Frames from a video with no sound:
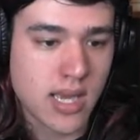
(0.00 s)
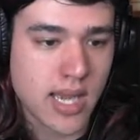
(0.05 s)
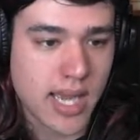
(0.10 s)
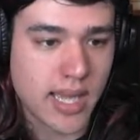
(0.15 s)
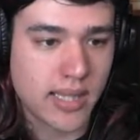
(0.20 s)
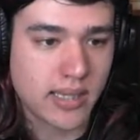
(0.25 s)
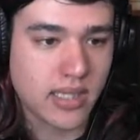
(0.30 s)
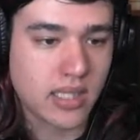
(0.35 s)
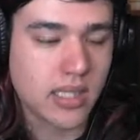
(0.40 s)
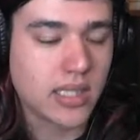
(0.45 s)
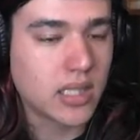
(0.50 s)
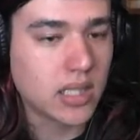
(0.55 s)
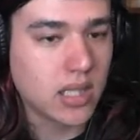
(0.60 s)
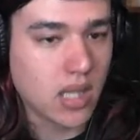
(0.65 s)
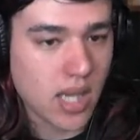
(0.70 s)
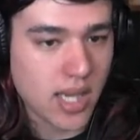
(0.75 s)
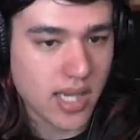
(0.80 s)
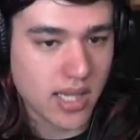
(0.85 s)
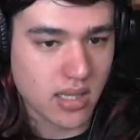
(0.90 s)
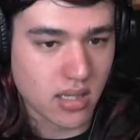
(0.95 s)
and the
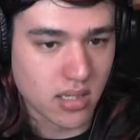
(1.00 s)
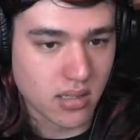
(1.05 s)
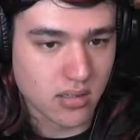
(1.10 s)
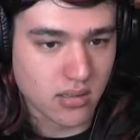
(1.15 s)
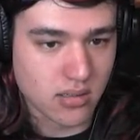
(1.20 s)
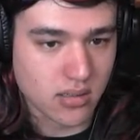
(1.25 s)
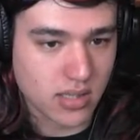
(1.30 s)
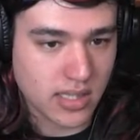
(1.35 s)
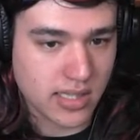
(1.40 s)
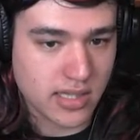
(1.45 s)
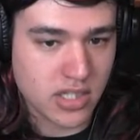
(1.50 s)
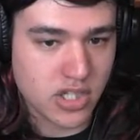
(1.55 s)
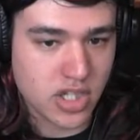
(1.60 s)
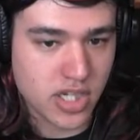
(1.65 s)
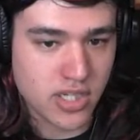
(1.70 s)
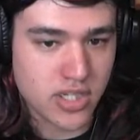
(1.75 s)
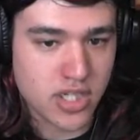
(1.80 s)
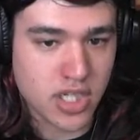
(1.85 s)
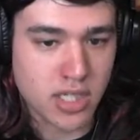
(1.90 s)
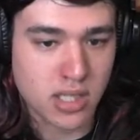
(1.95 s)
client like the
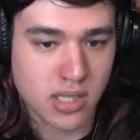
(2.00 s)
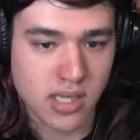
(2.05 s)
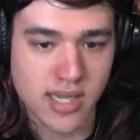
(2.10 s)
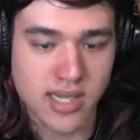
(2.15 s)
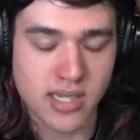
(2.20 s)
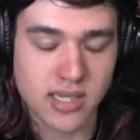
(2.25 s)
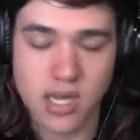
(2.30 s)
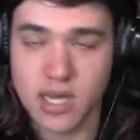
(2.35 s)
GOG client